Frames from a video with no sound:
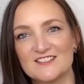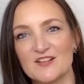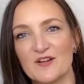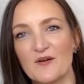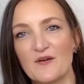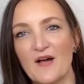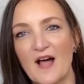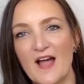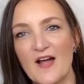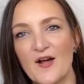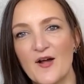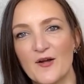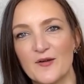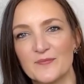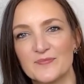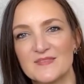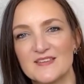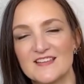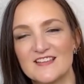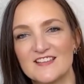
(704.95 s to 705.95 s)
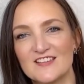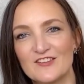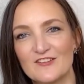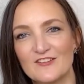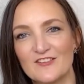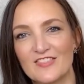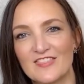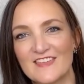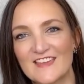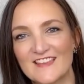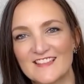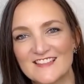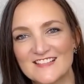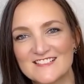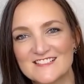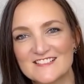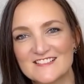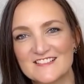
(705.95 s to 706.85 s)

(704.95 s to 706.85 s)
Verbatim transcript: So I hope that you think this